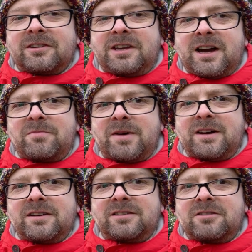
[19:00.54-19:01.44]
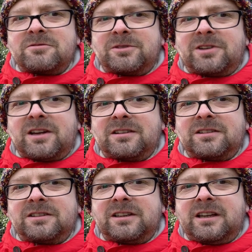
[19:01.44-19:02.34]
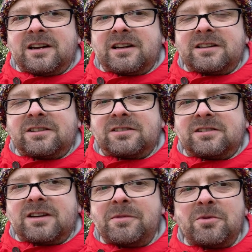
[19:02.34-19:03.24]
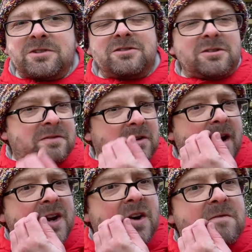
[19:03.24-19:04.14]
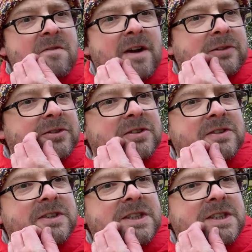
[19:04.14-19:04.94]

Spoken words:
Yeah, I bet. 100%. Yikes. I mean, what do you do if your aircon fails?